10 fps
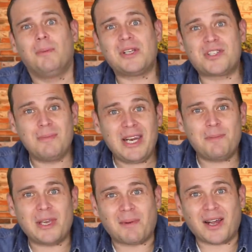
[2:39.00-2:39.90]
But to many
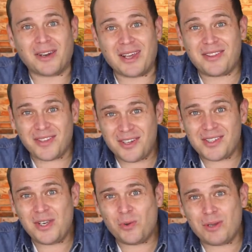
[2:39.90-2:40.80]
people out there,
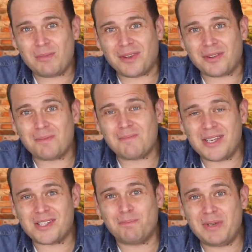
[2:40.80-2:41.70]
thirteen quid a month
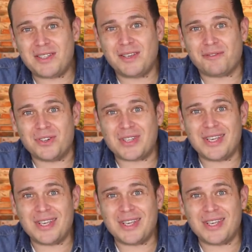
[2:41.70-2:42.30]
makes a big difference.